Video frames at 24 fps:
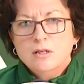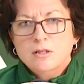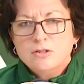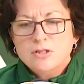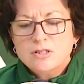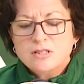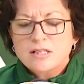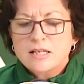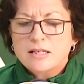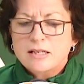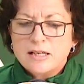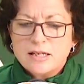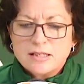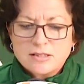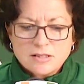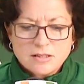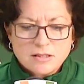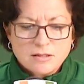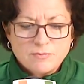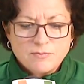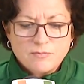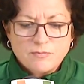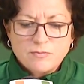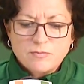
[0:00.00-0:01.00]
just and hits
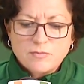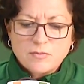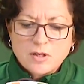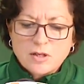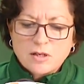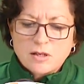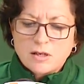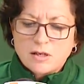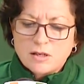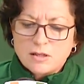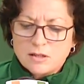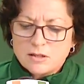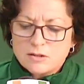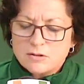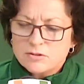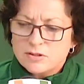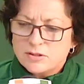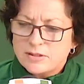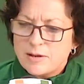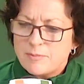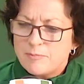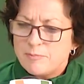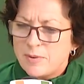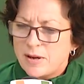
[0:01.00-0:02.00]
a little
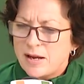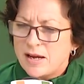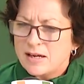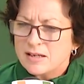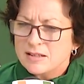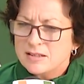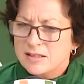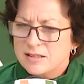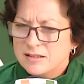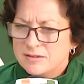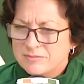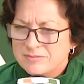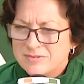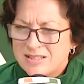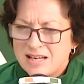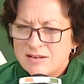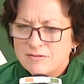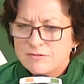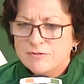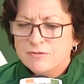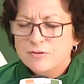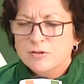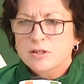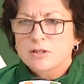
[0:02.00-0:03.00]
step back, like
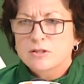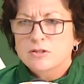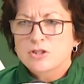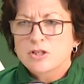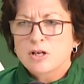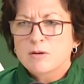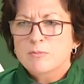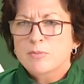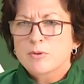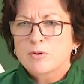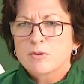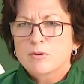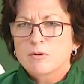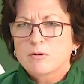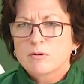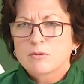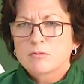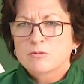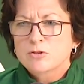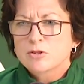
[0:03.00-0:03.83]
10-foot jumper,